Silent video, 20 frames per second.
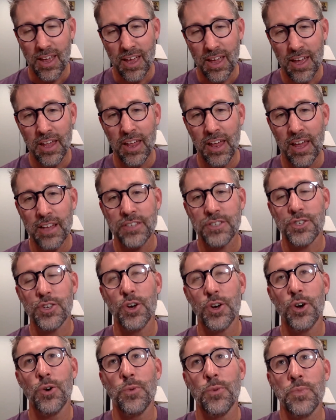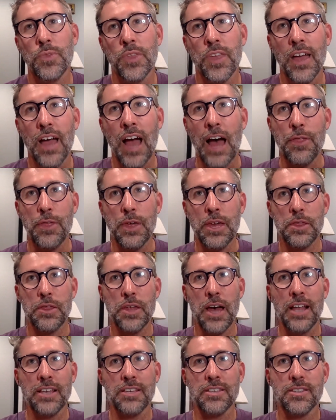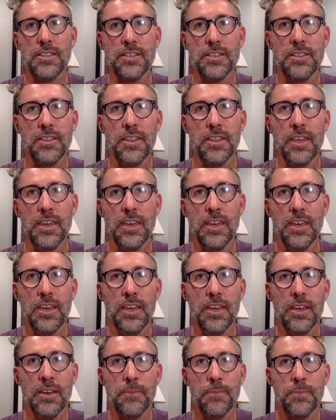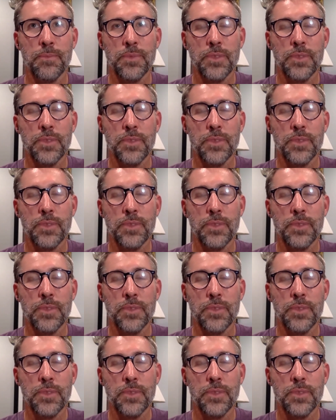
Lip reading: And so I think that's the